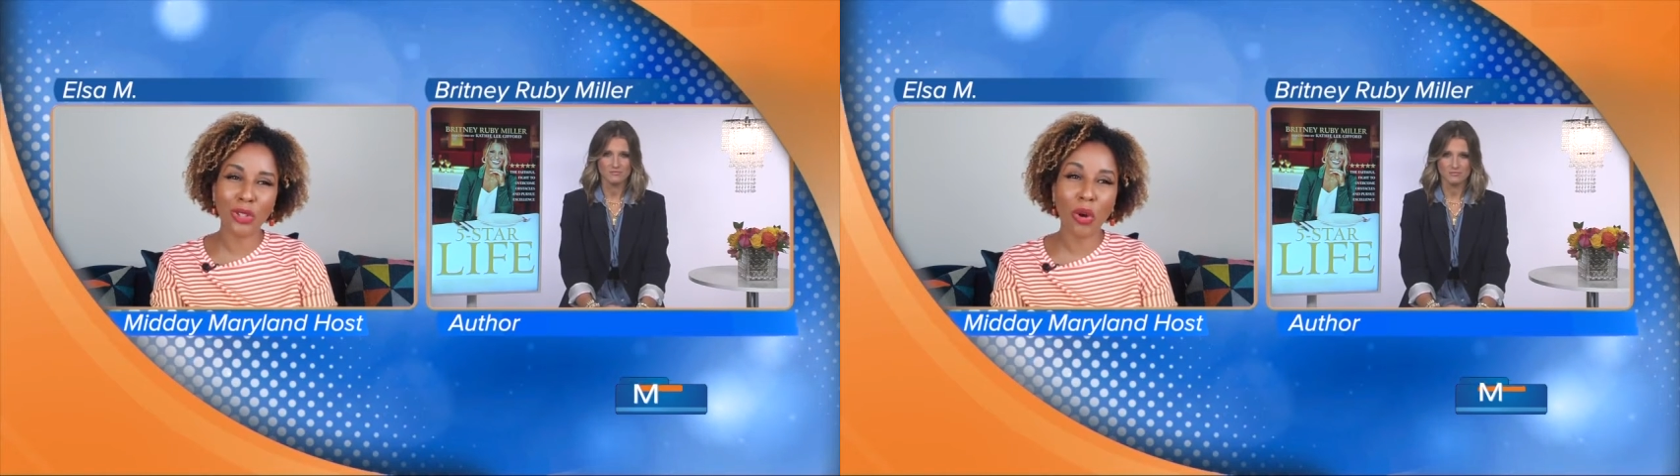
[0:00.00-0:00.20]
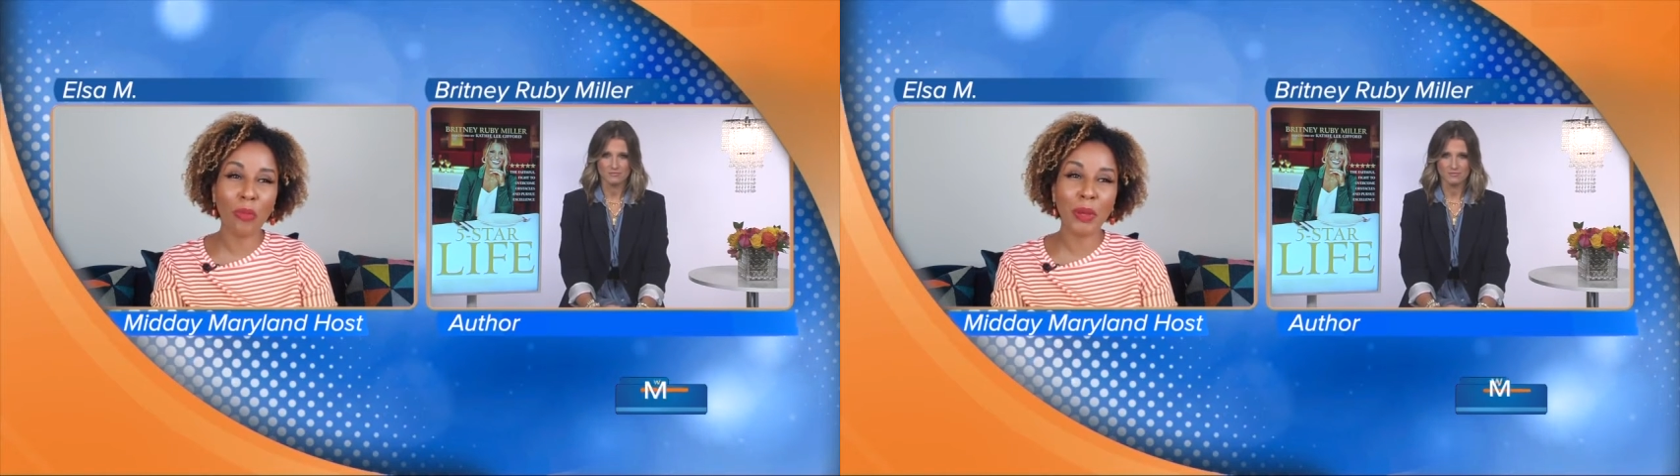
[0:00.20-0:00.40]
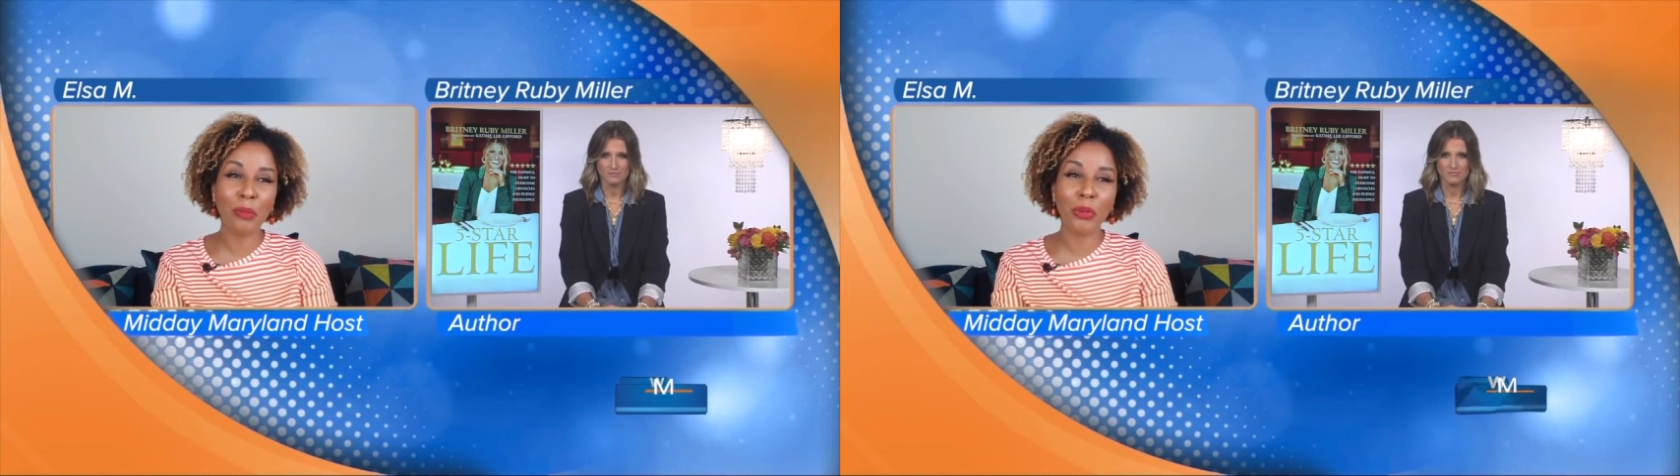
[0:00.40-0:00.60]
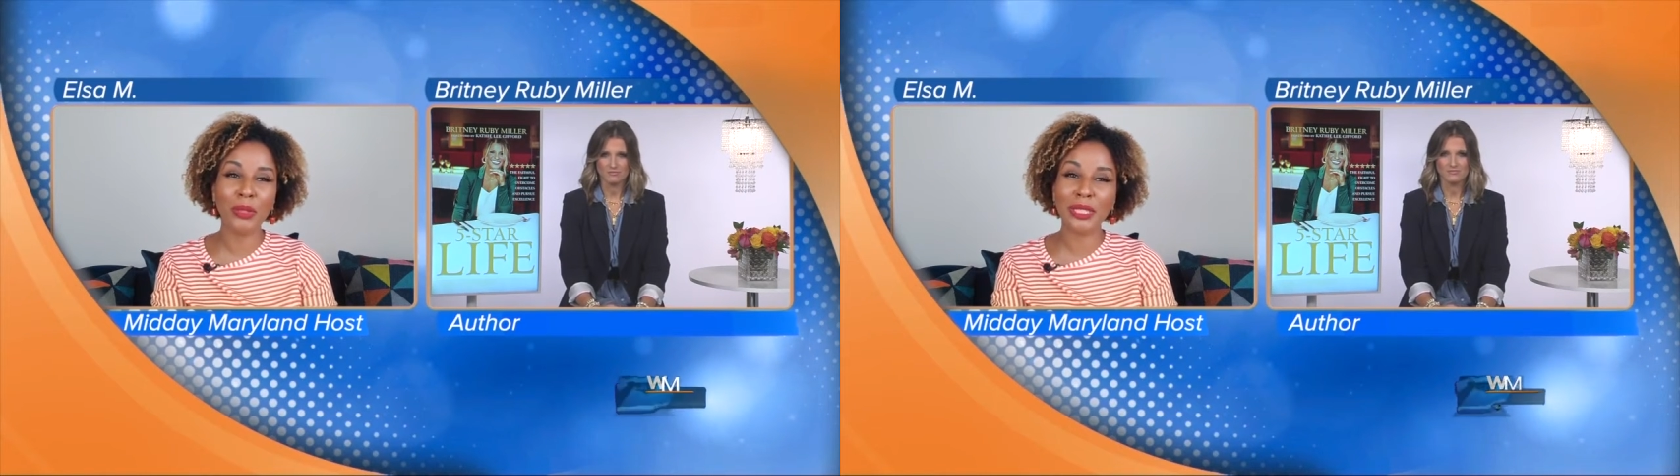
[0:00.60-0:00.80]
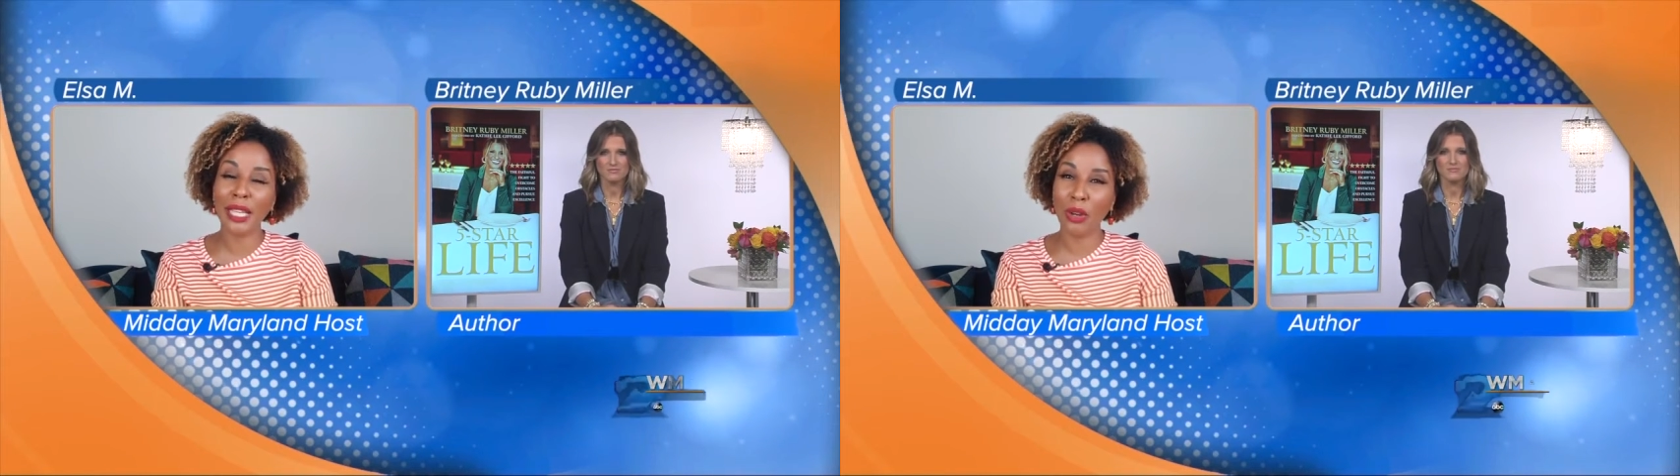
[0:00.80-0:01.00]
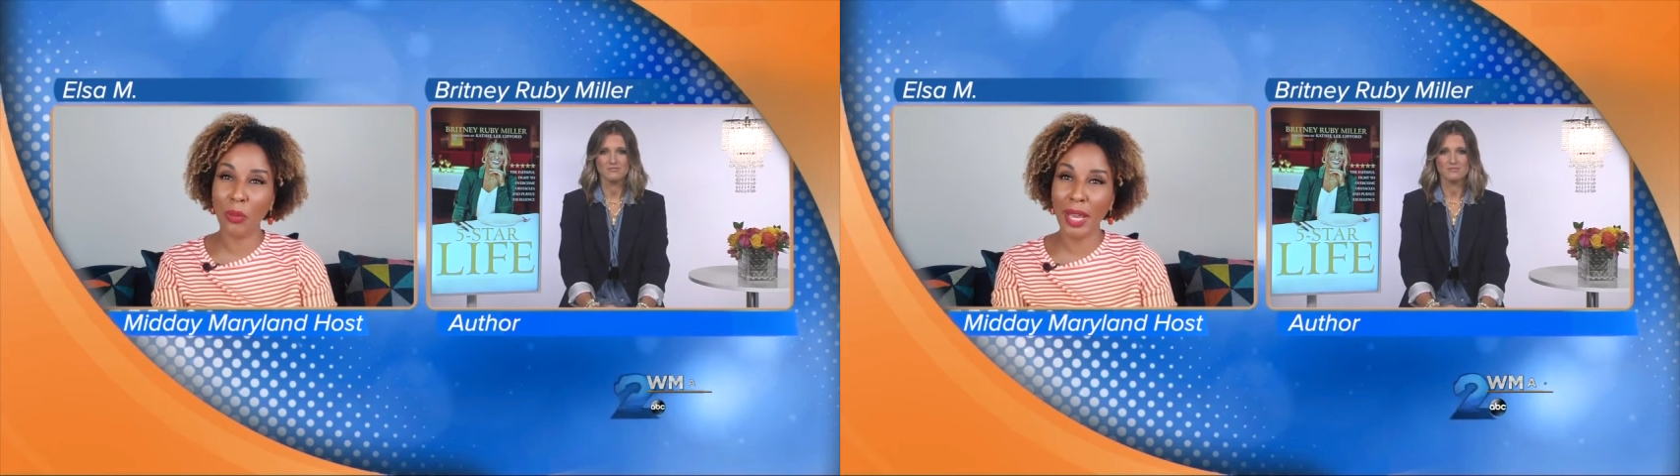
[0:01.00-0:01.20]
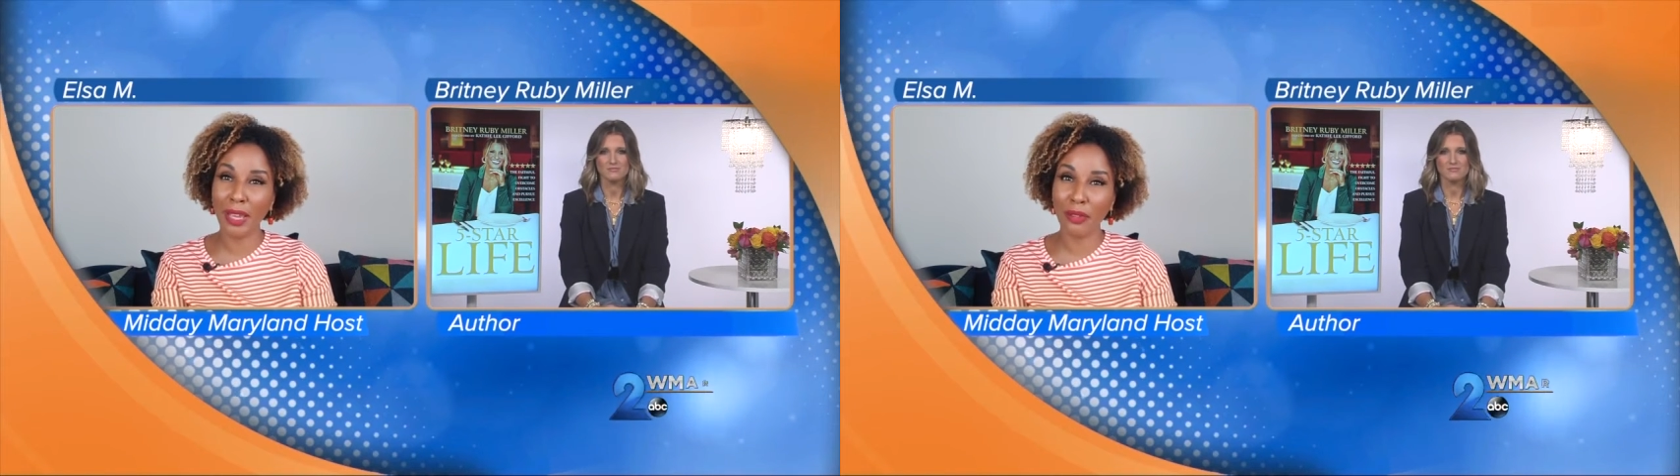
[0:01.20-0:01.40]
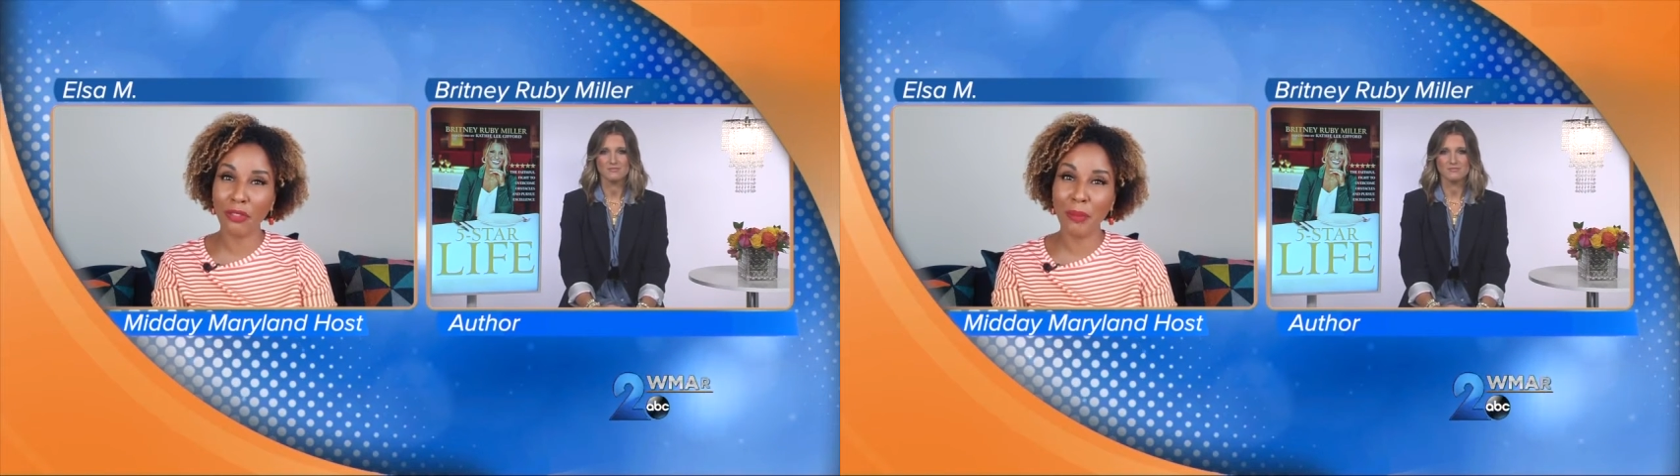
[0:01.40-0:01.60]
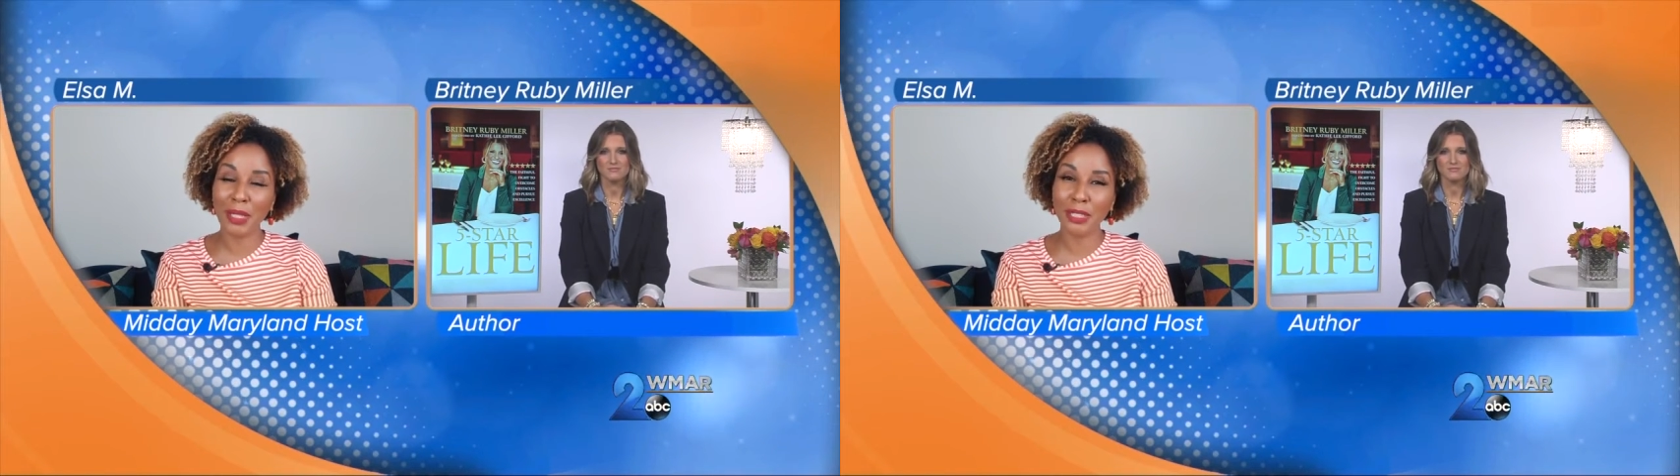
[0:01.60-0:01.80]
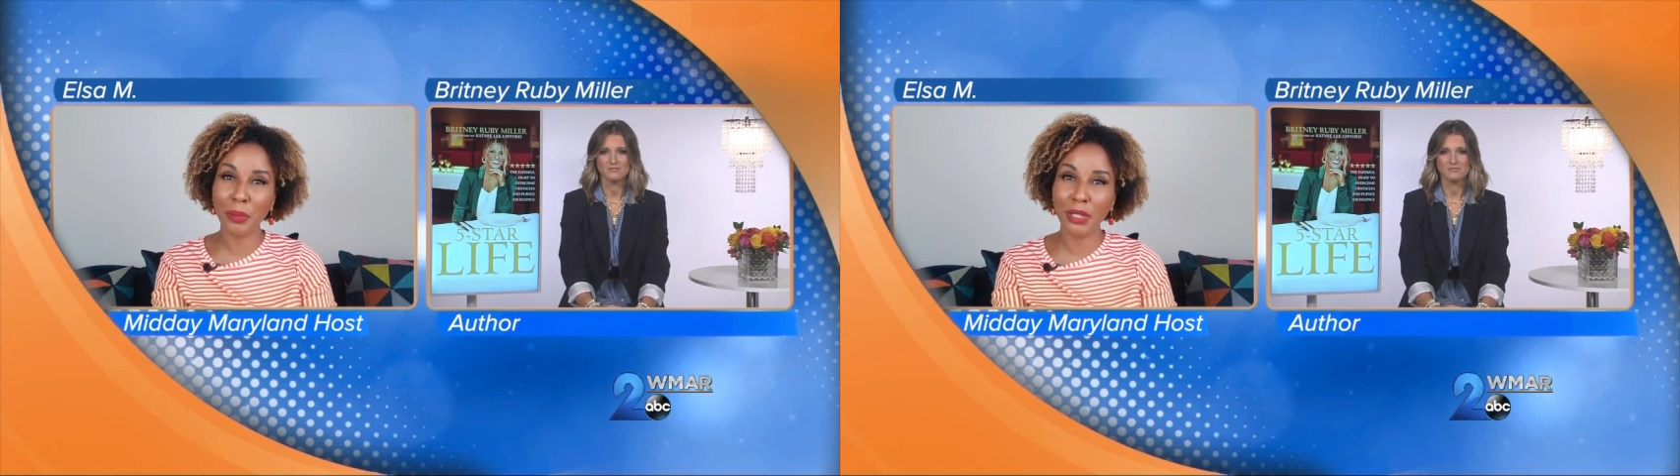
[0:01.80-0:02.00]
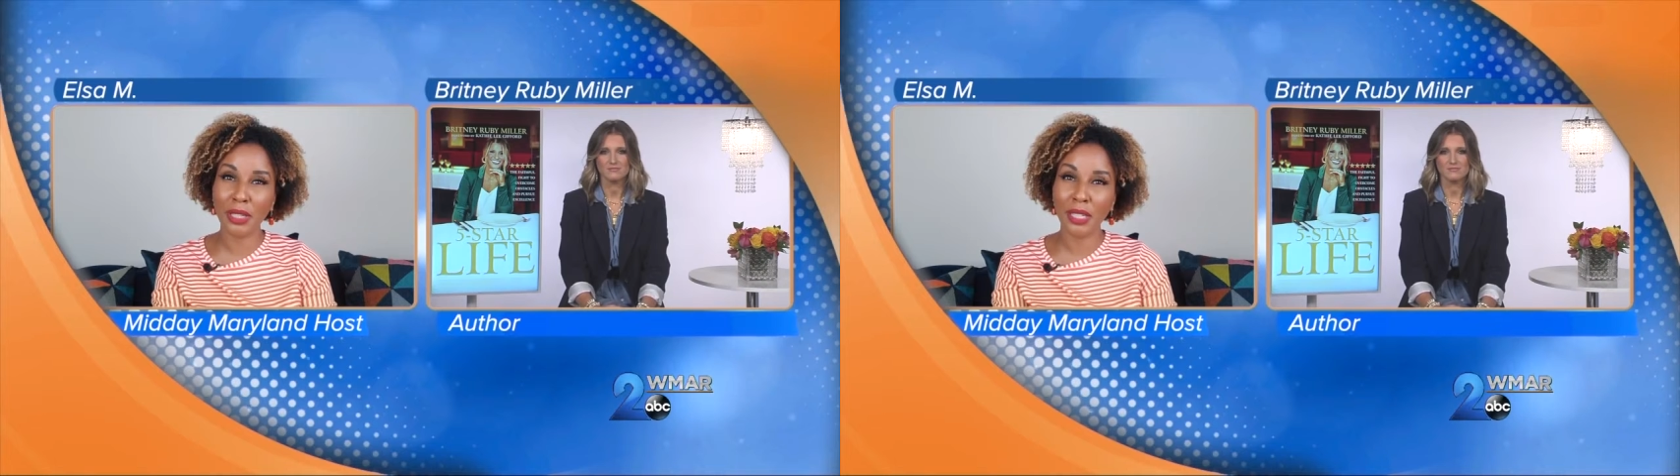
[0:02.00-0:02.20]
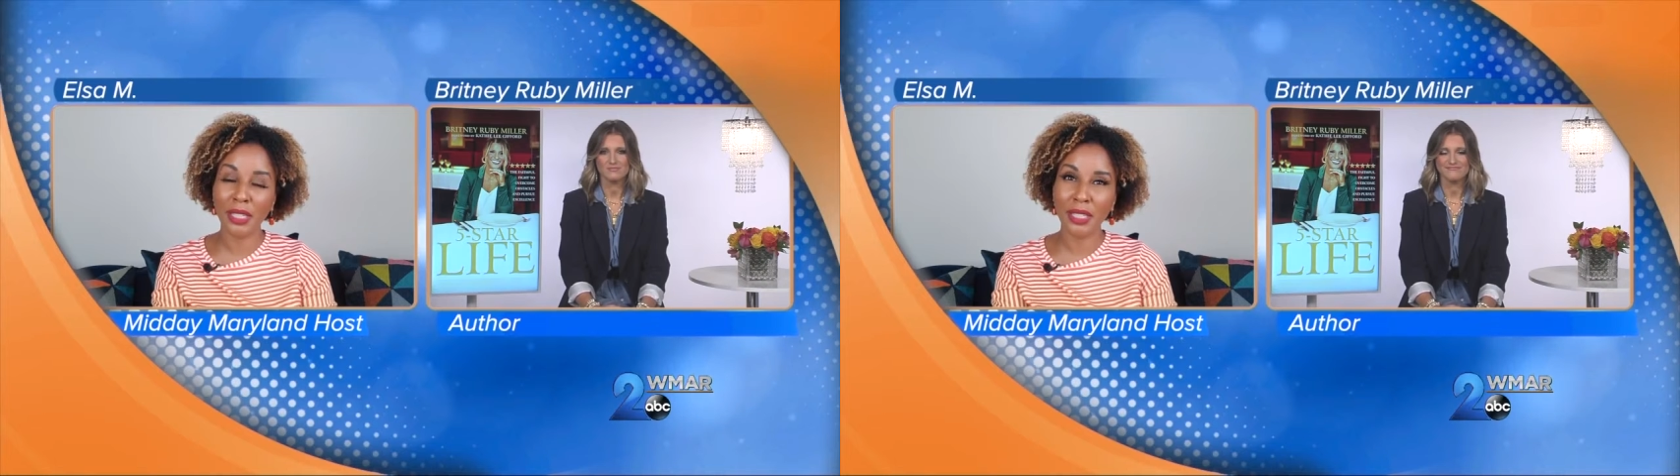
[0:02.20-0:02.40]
you hope people will take away from this book?